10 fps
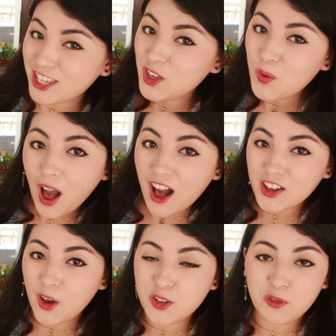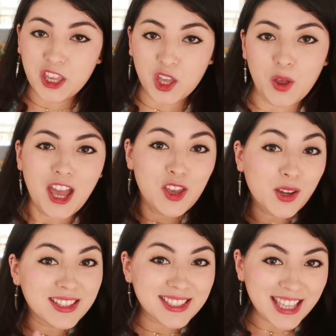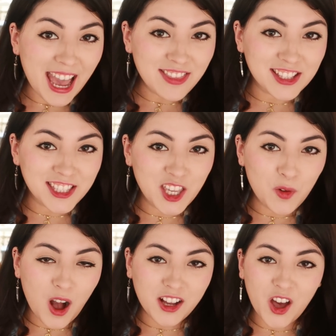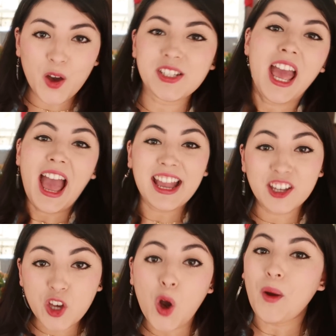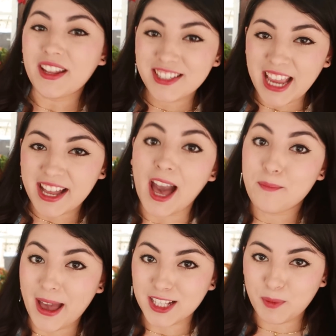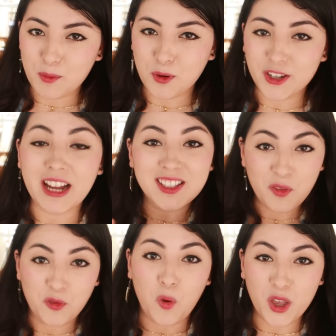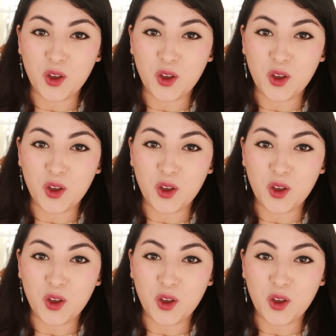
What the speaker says: QR code for you. You can scan this QR code and go and check out Maxbone products for